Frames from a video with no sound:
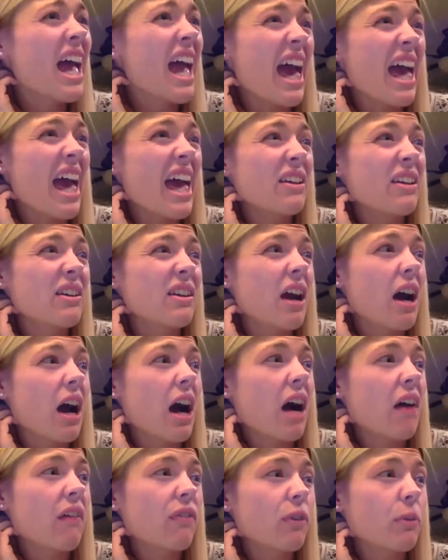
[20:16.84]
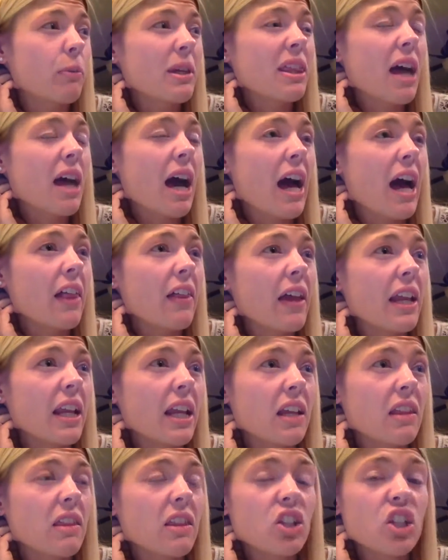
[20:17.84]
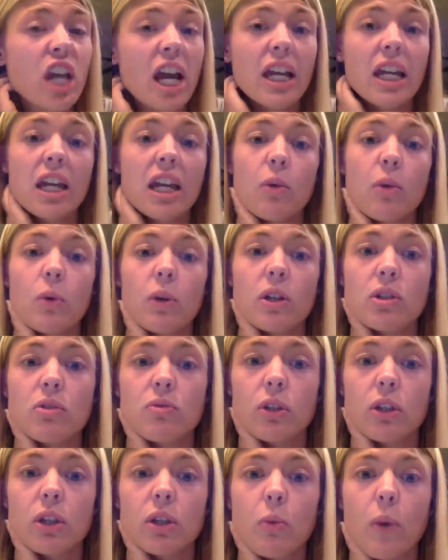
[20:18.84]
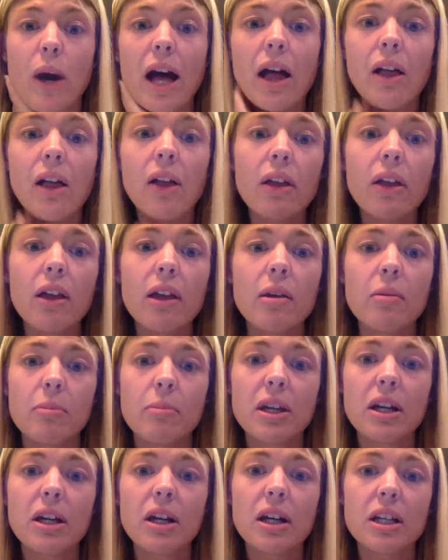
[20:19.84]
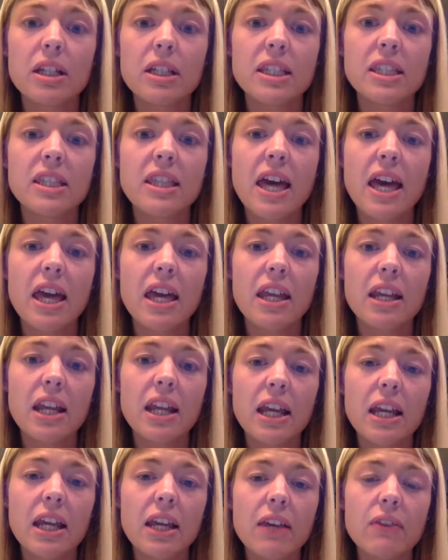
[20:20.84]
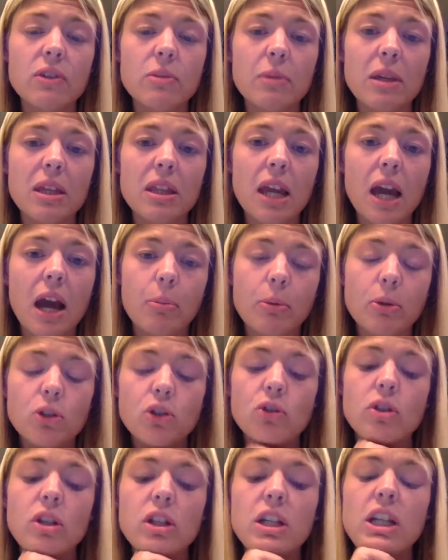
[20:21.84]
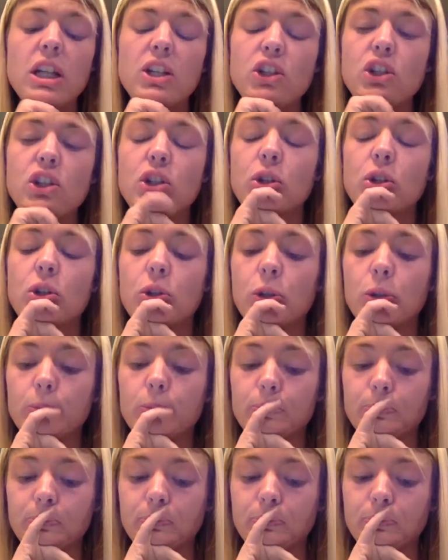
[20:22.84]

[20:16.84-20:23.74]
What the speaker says: And for me, the highlighting and the checking works really well, because then it gives me the opportunity to